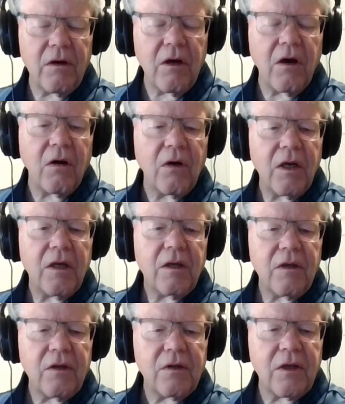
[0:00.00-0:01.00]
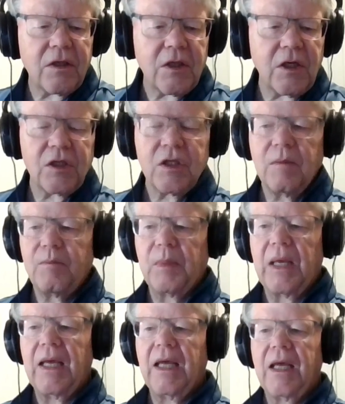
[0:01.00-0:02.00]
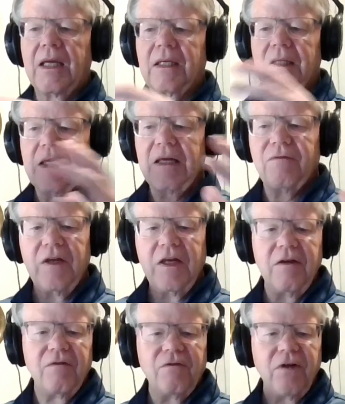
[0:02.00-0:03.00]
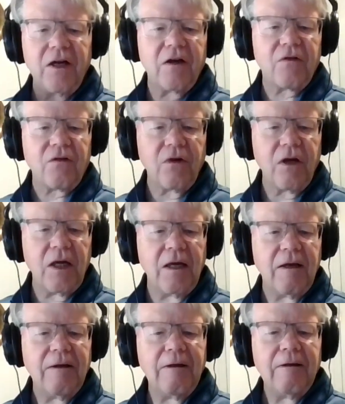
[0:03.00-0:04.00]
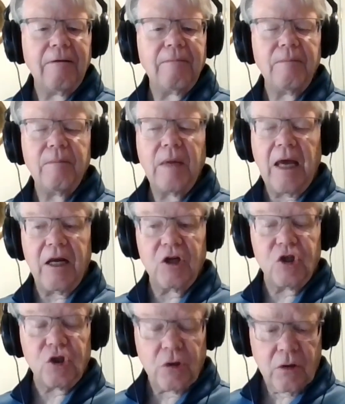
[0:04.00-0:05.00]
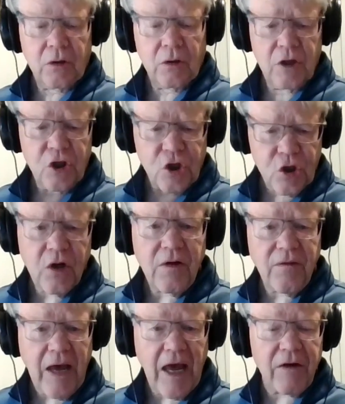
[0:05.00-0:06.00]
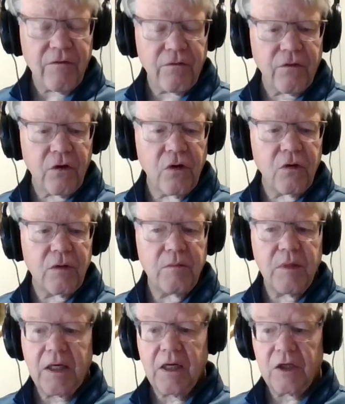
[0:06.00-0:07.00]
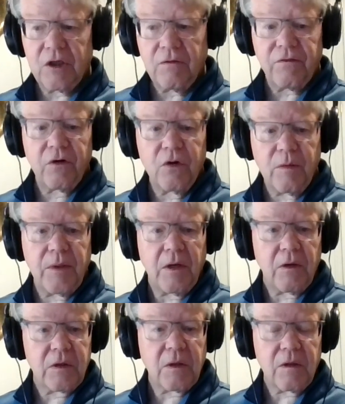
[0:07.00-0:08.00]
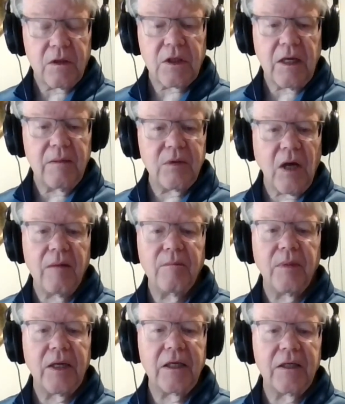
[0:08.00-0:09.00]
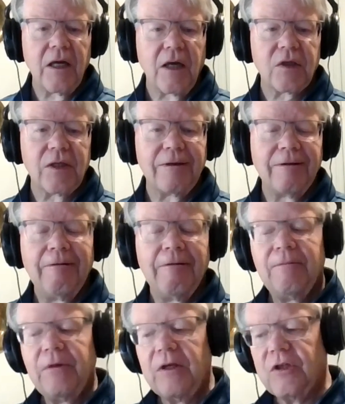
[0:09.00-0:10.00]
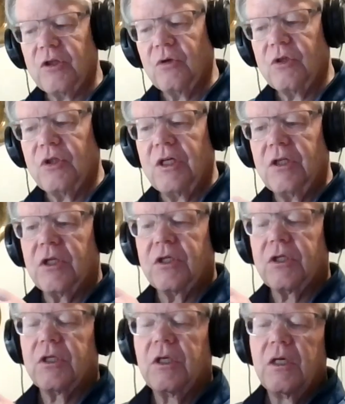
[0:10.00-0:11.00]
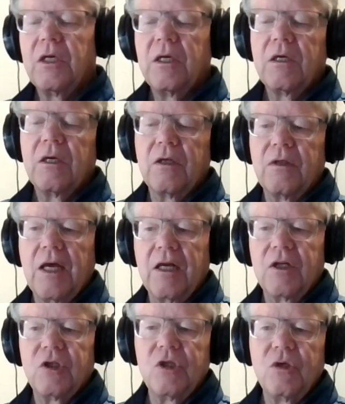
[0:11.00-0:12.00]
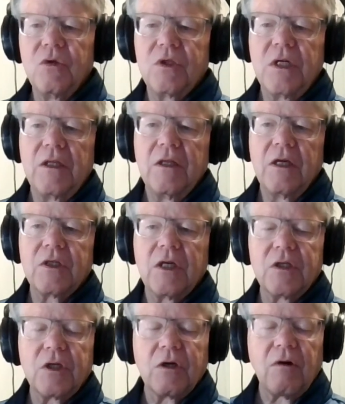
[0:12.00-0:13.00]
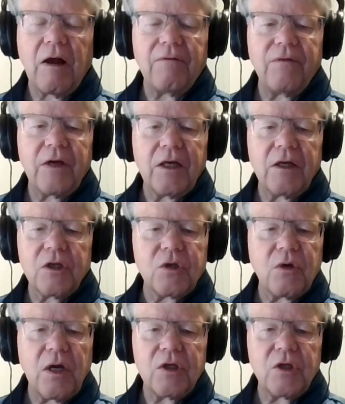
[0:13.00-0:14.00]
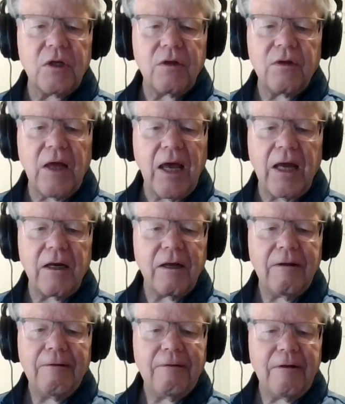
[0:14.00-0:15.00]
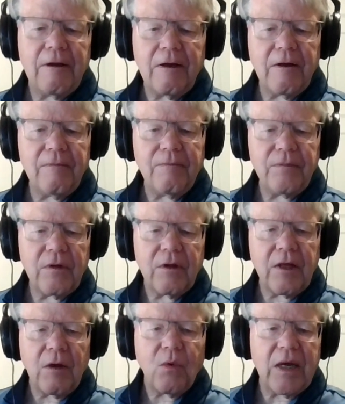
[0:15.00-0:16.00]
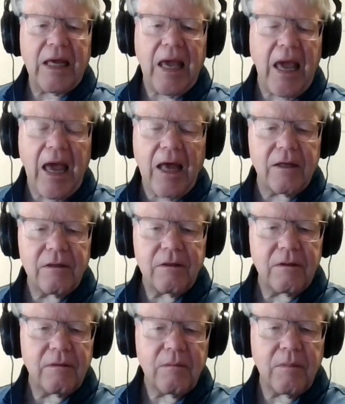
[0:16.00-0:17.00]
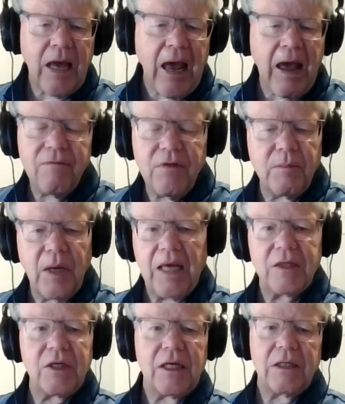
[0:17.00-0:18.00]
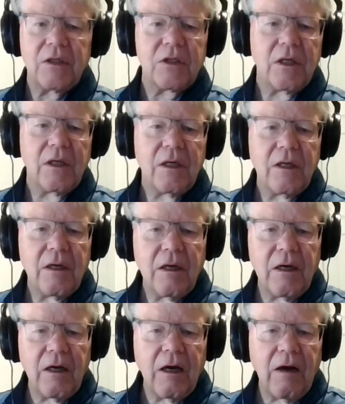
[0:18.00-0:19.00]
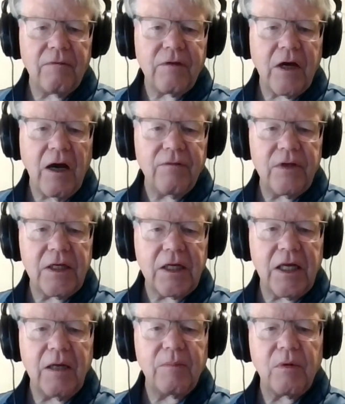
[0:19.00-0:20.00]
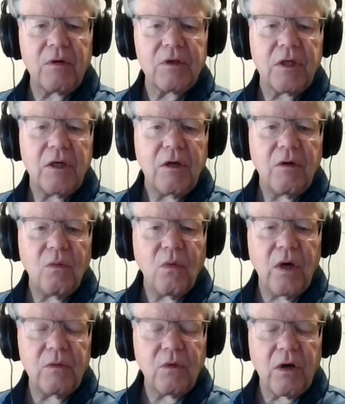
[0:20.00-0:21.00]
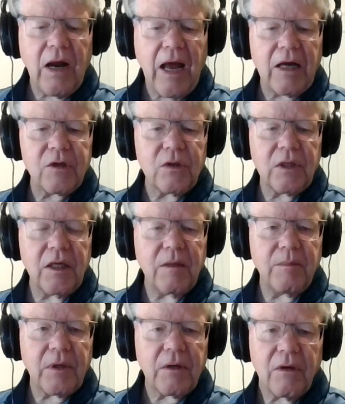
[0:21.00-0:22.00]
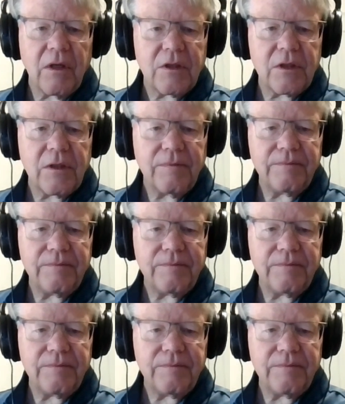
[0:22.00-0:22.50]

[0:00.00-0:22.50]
No, this is the big leafy fig tree, and it should have had fruit because the fruit appears at the same time, but it doesn't. And so Jesus then is using this as a graphic illustration that we can't have the blessings of covenant keepers when we're actually hypocrites.